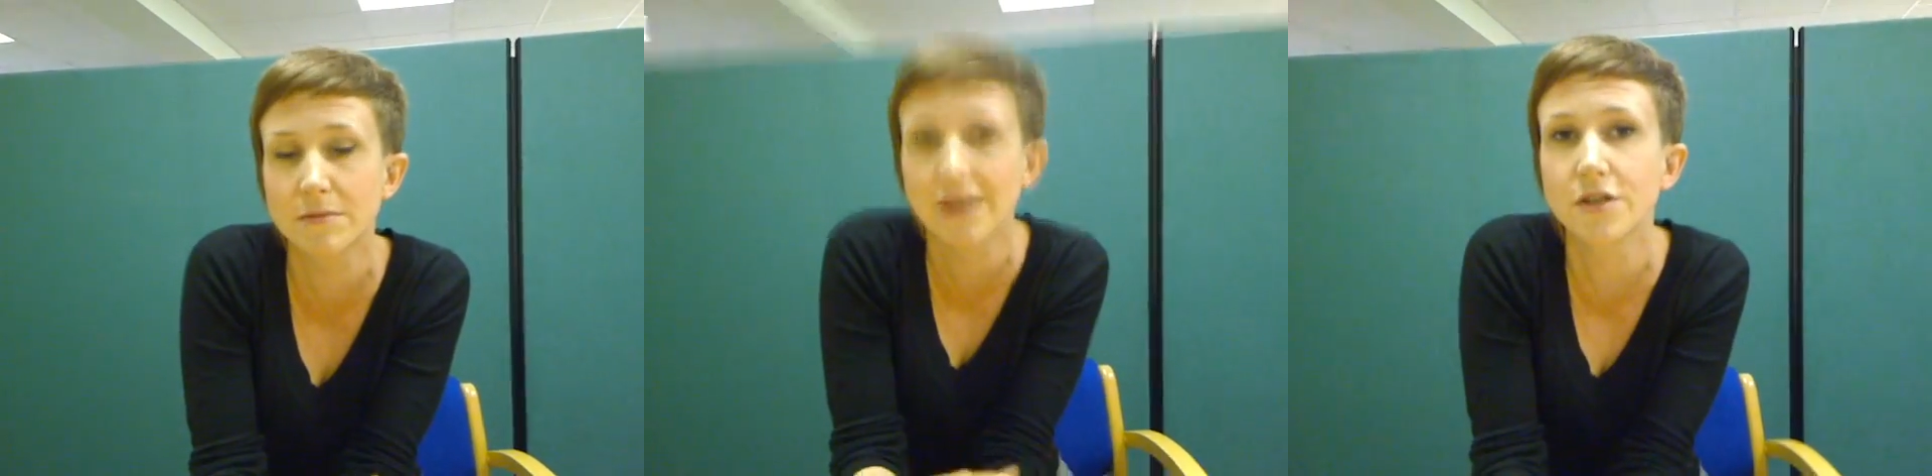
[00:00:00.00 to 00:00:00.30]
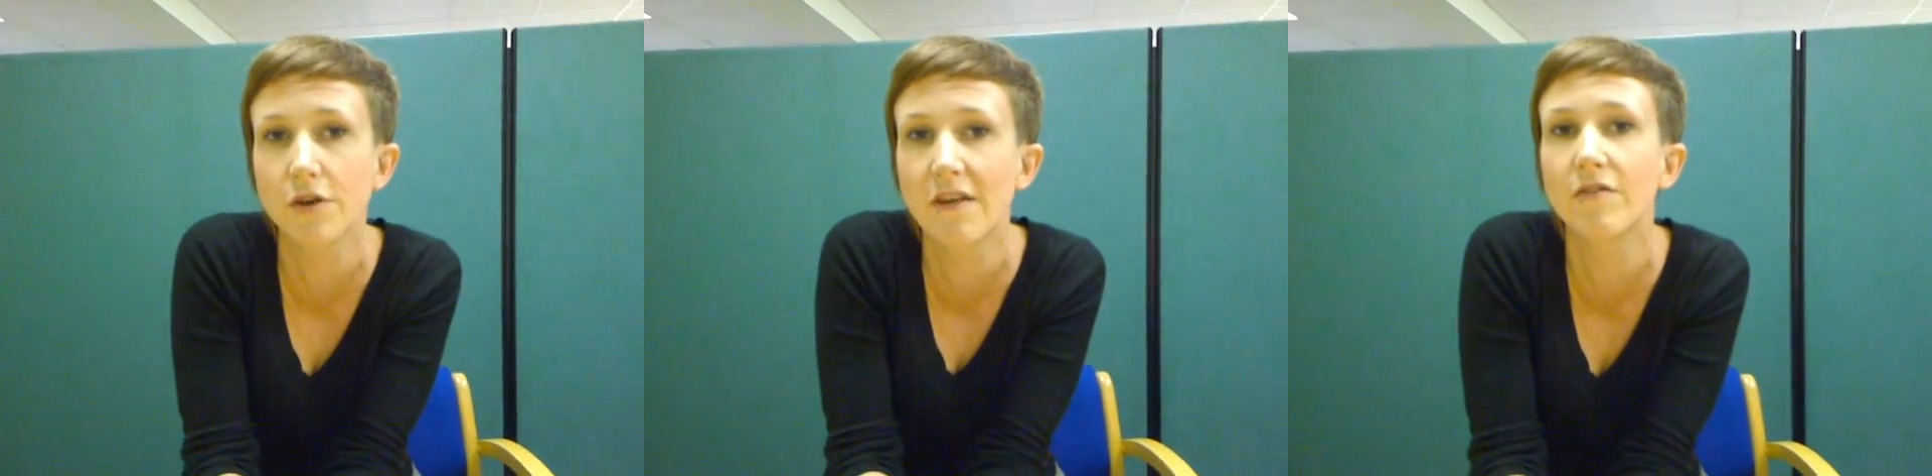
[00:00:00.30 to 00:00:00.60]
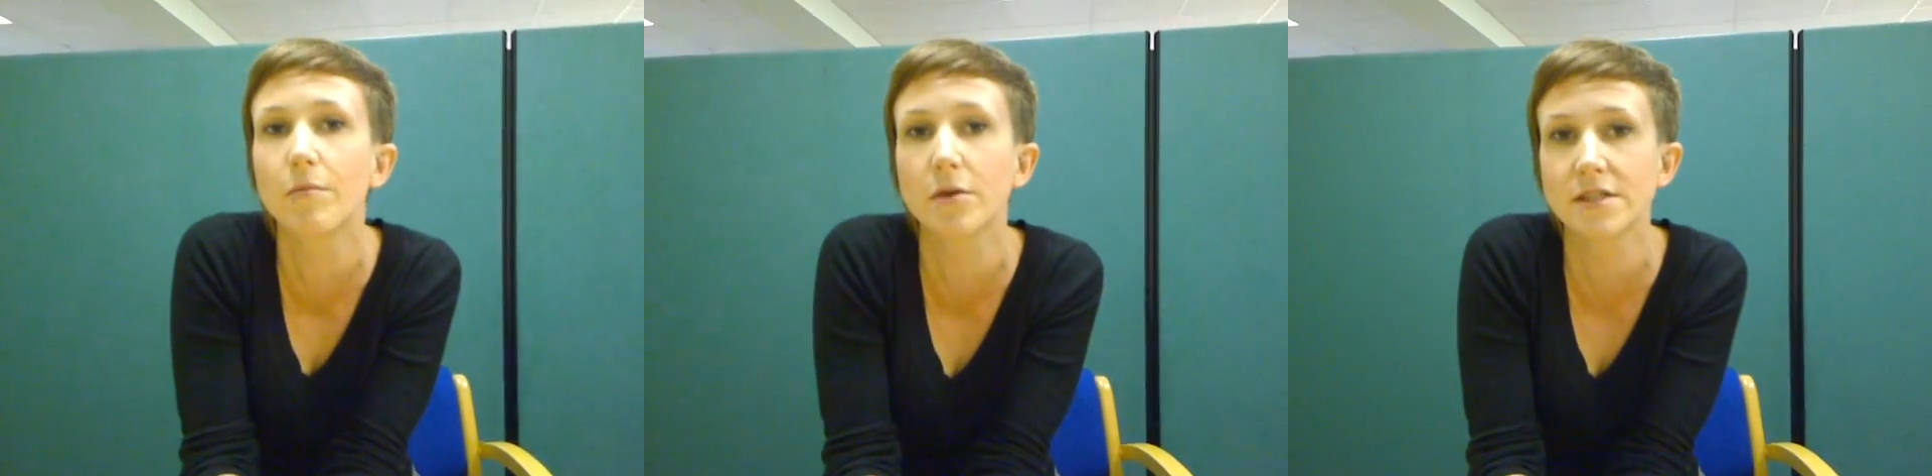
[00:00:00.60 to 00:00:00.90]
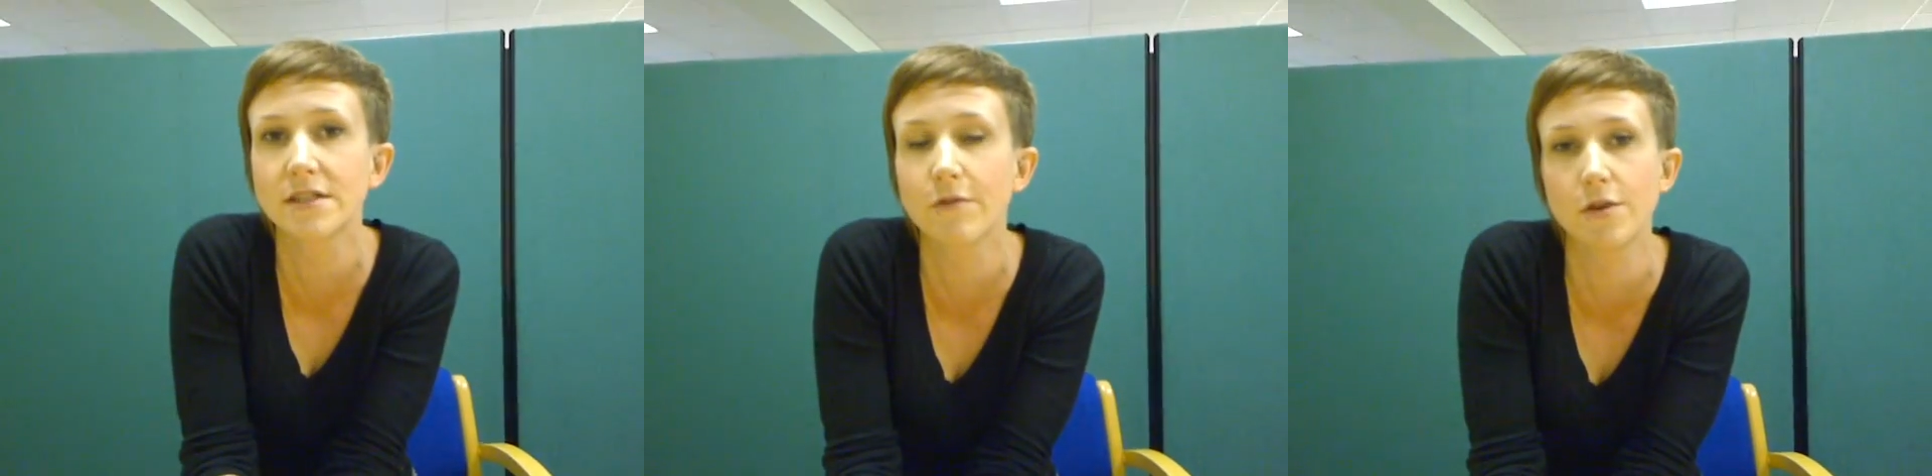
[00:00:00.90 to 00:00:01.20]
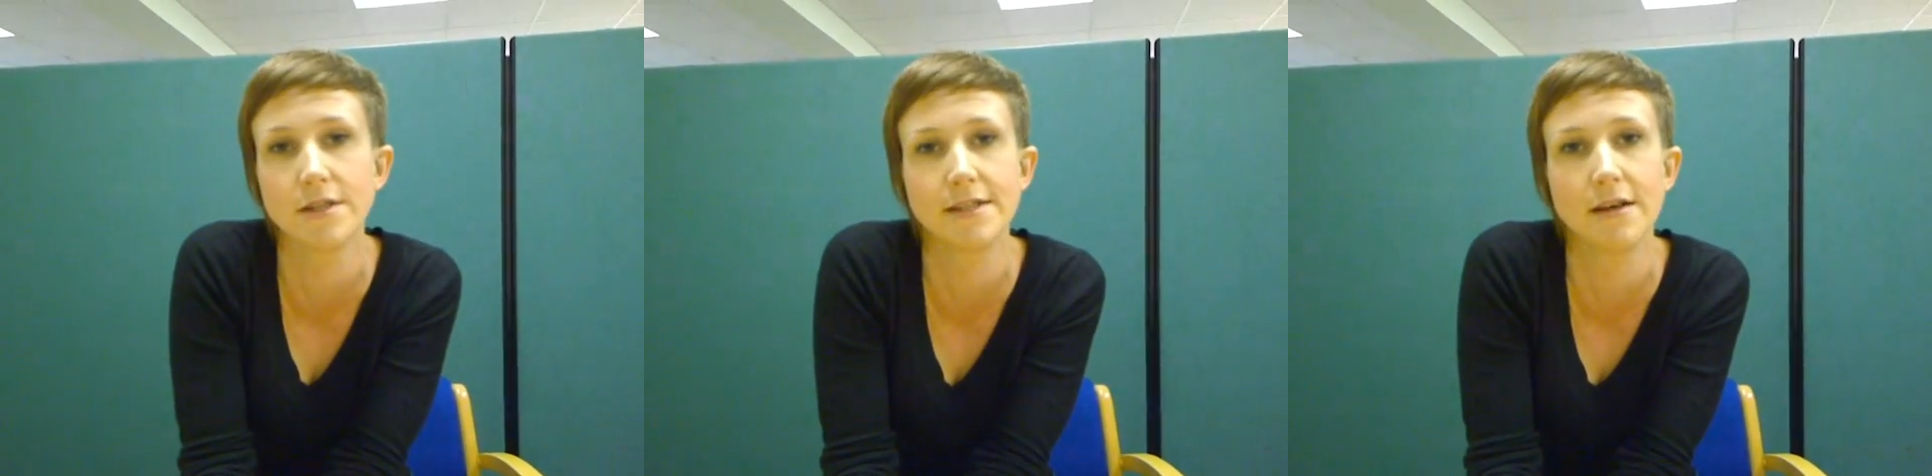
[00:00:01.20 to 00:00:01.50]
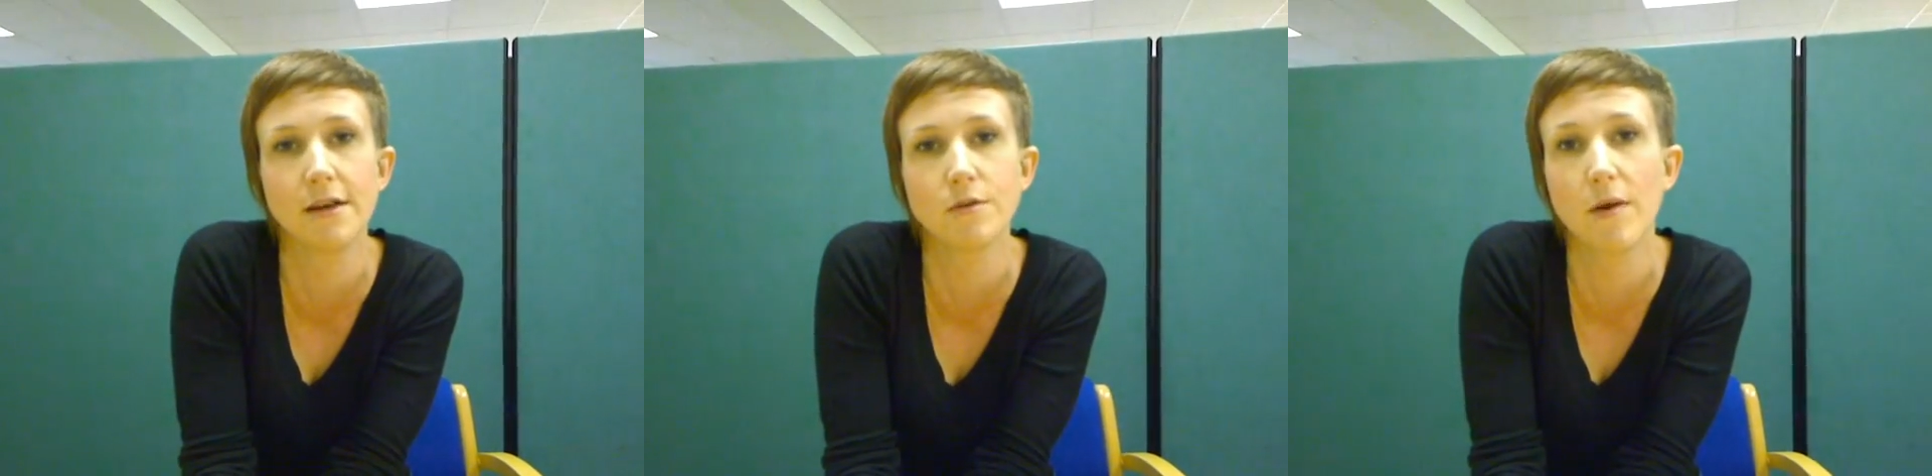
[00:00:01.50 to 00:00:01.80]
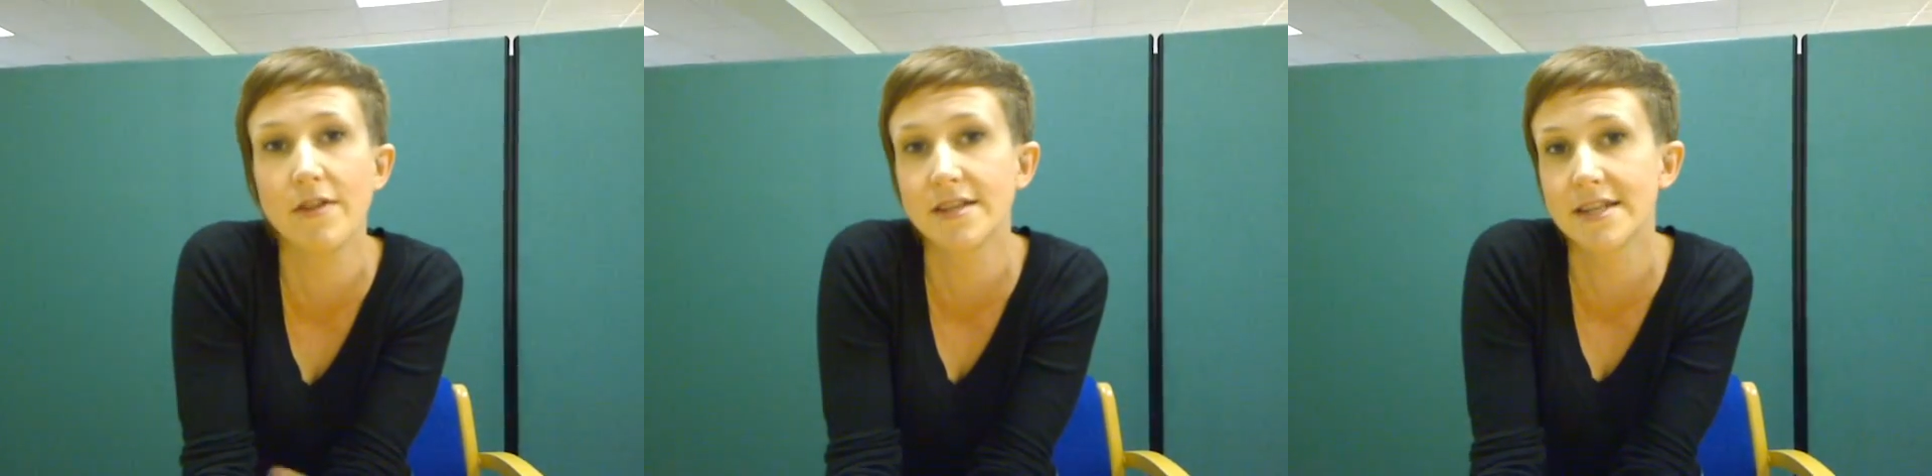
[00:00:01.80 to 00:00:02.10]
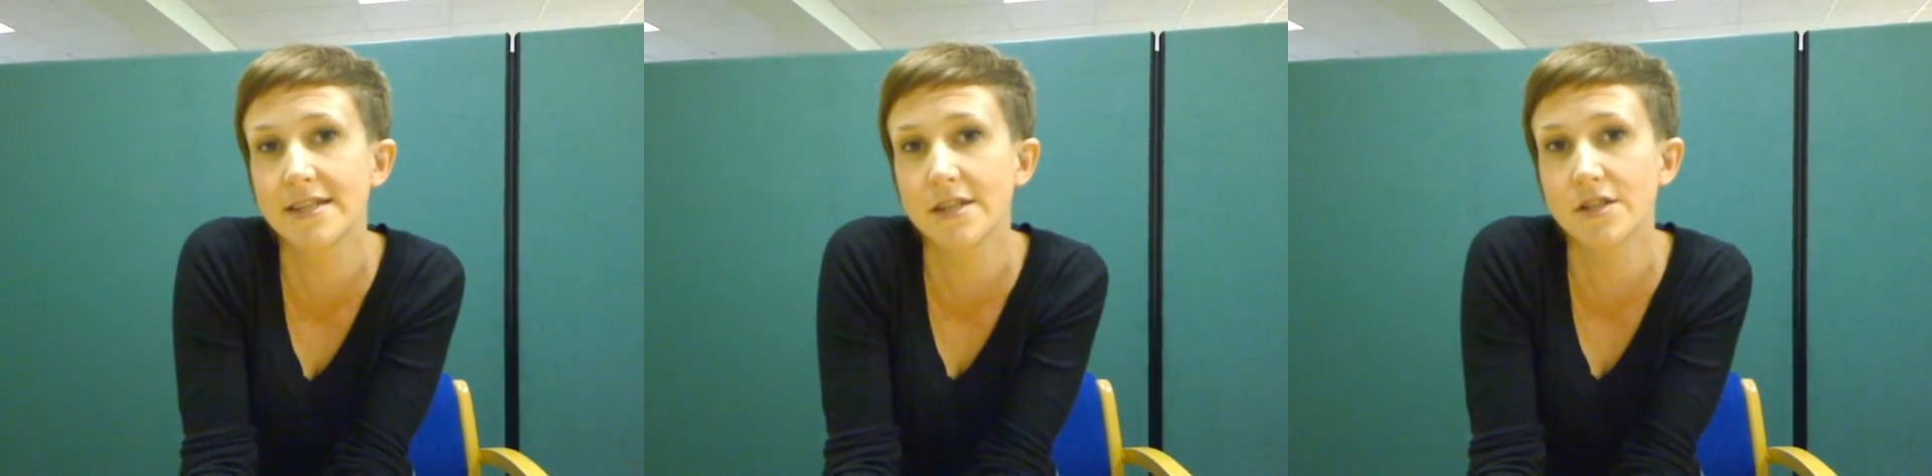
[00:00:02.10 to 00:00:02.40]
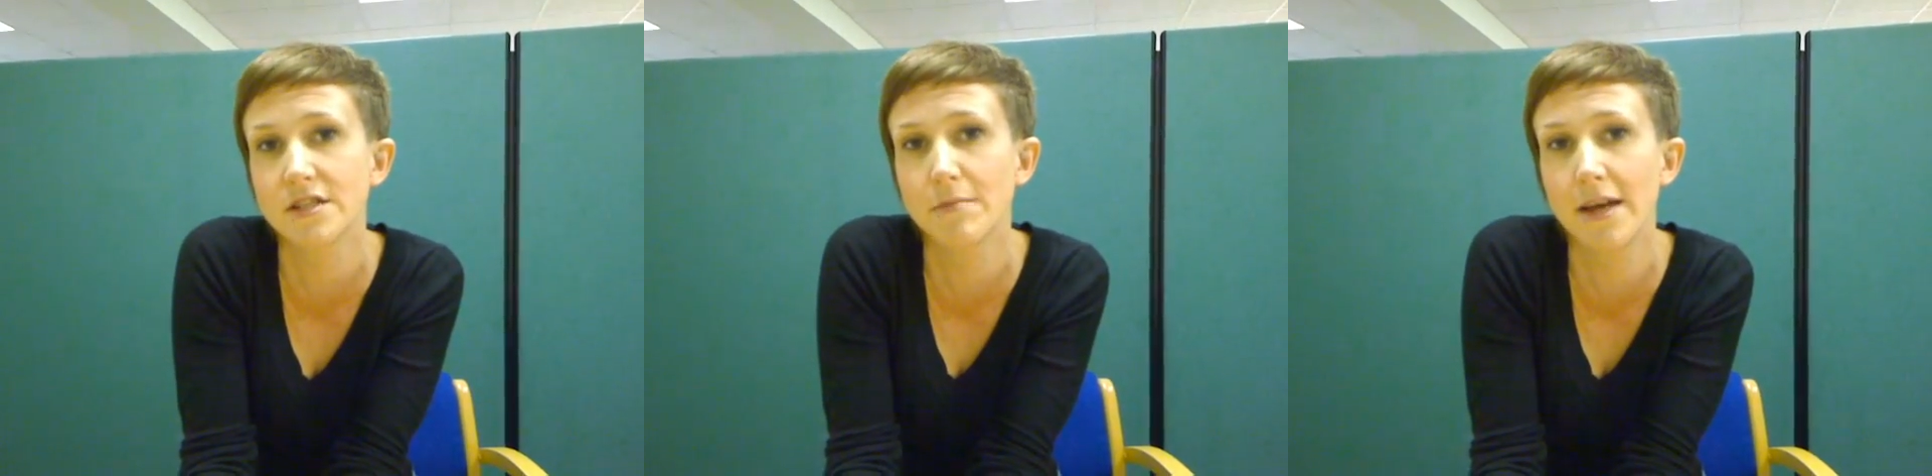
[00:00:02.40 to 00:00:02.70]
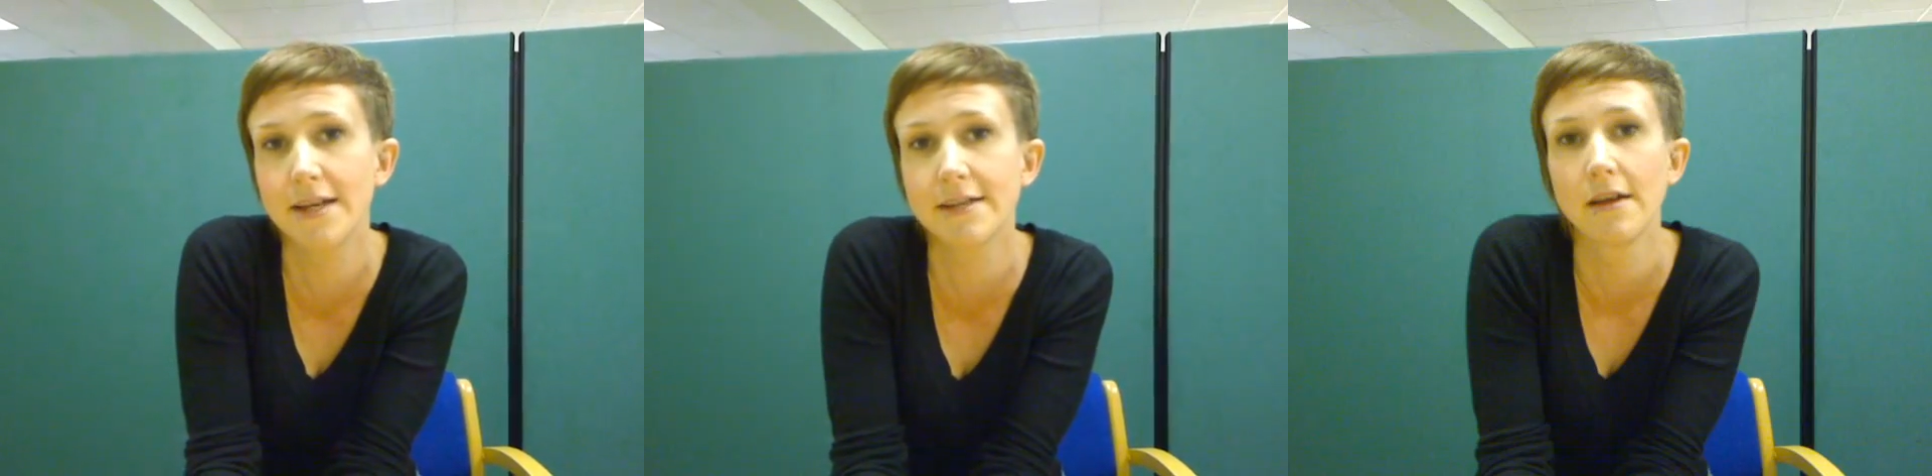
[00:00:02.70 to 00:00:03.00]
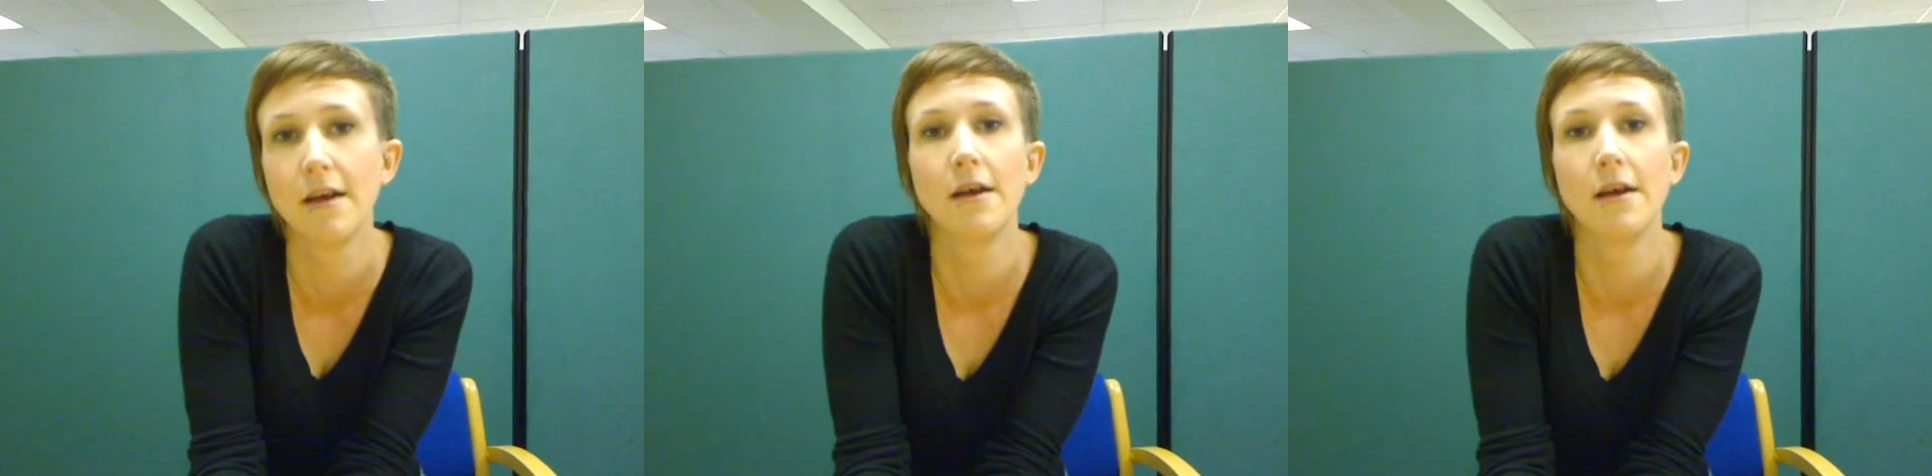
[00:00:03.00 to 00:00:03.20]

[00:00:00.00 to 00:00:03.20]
to make sure everybody's voice is heard when there's decisions made,